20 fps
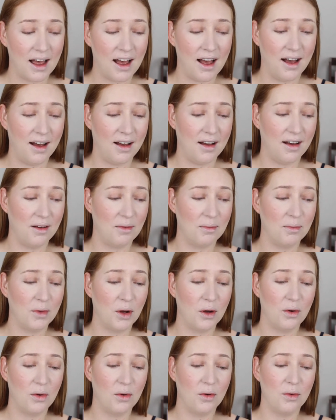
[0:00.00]

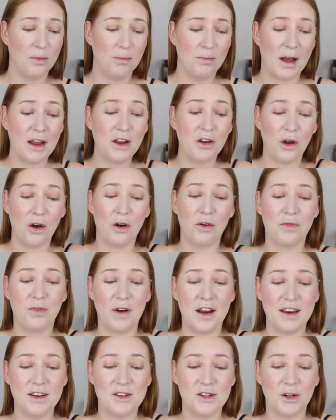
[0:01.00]
My
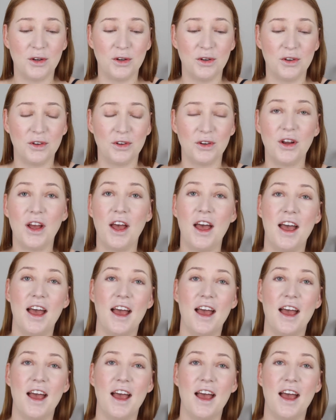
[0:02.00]
girlfriend, who